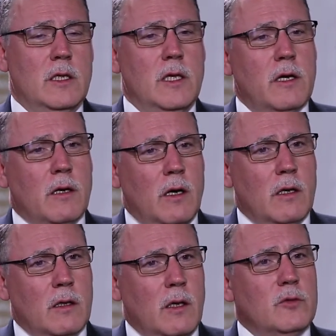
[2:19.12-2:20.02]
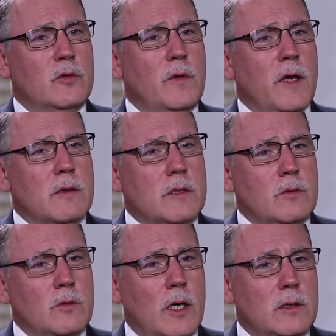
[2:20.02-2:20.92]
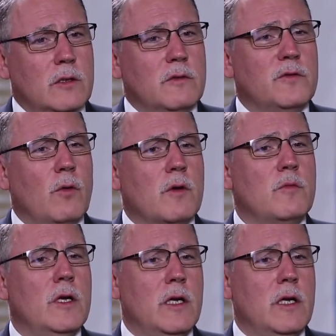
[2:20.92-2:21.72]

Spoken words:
There are around 2,200 formal